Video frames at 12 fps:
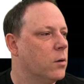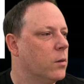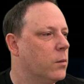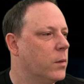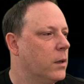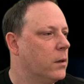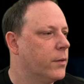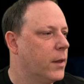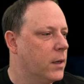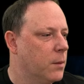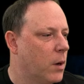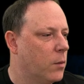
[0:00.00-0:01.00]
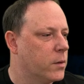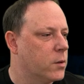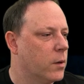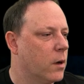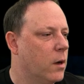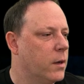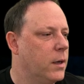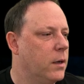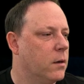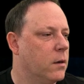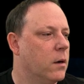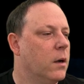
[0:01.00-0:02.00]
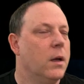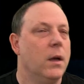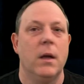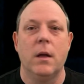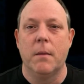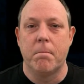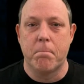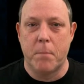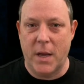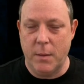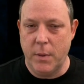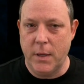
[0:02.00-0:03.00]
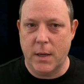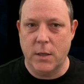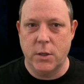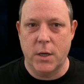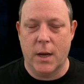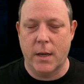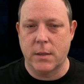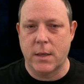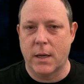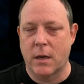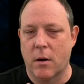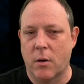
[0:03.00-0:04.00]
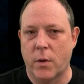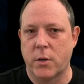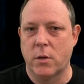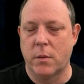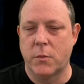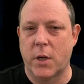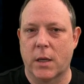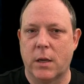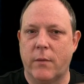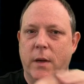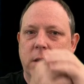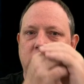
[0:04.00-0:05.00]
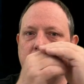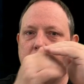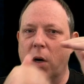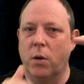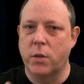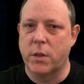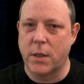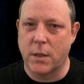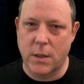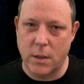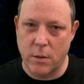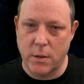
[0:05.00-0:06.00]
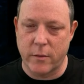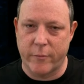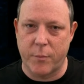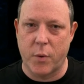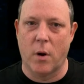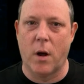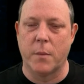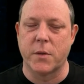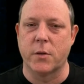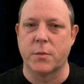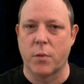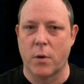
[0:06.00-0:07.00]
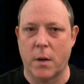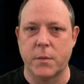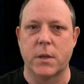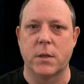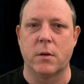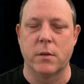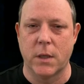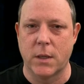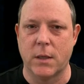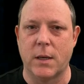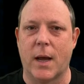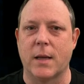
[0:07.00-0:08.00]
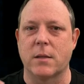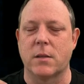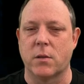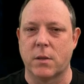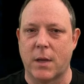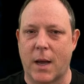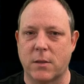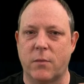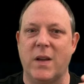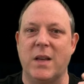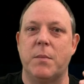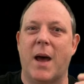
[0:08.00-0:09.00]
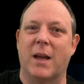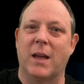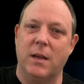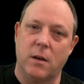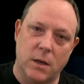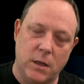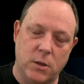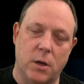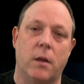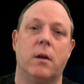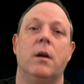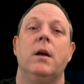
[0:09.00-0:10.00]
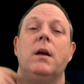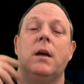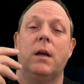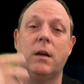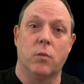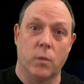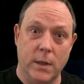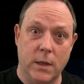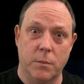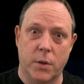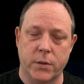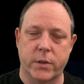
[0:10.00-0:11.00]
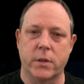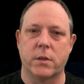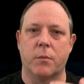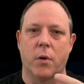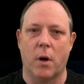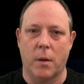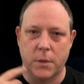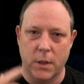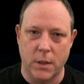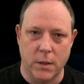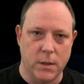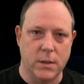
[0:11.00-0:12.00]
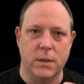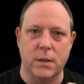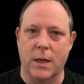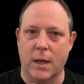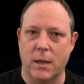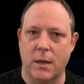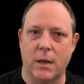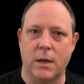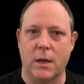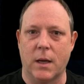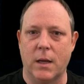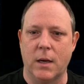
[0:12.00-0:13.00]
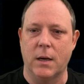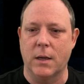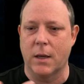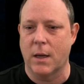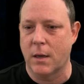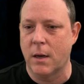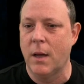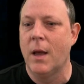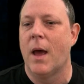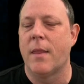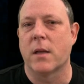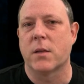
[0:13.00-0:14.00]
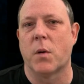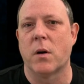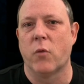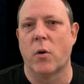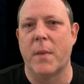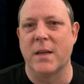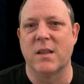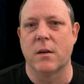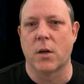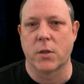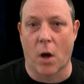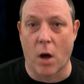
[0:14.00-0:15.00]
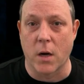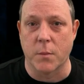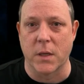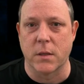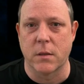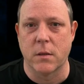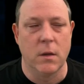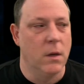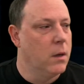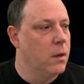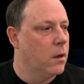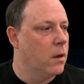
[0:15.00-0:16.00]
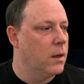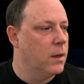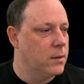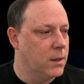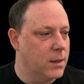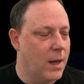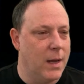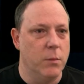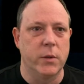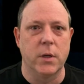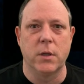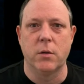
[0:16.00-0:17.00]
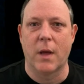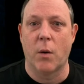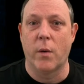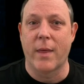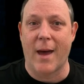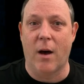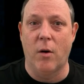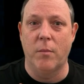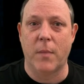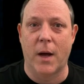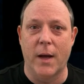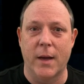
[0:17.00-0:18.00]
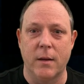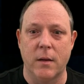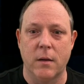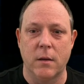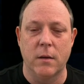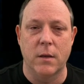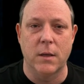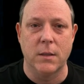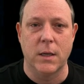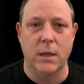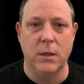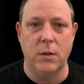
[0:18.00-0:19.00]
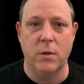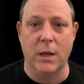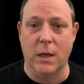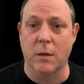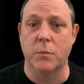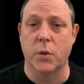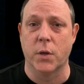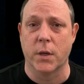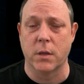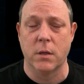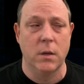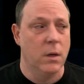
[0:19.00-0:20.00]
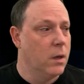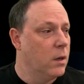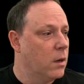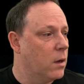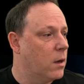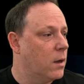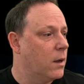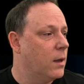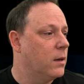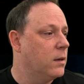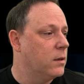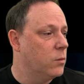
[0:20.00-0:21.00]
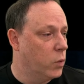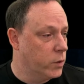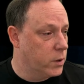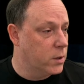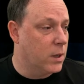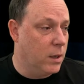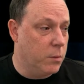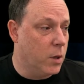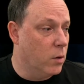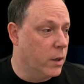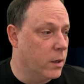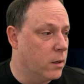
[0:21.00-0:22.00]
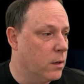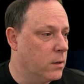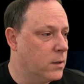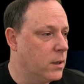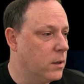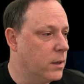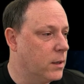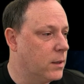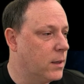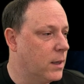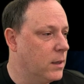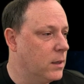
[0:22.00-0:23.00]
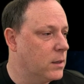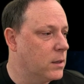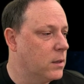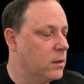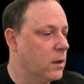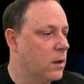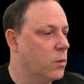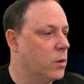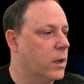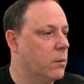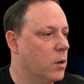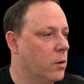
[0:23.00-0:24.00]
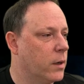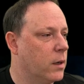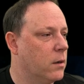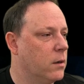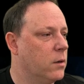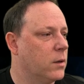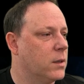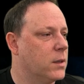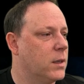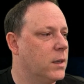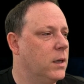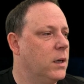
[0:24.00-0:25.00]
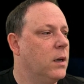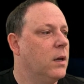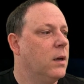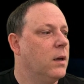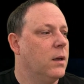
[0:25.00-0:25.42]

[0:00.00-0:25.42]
so when we think about what's going on here, BabyAGI has taken our original objective and it's composing a series of prompts. Those prompts, it turns into tasks. Those tasks feed back in on each other, and it recomposes the prompt, and it does this again and again and again. And that's part of what makes it autonomous, is it's able to do that without my continued input. And we'll just keep going until it thinks. We'll keep going here. You can see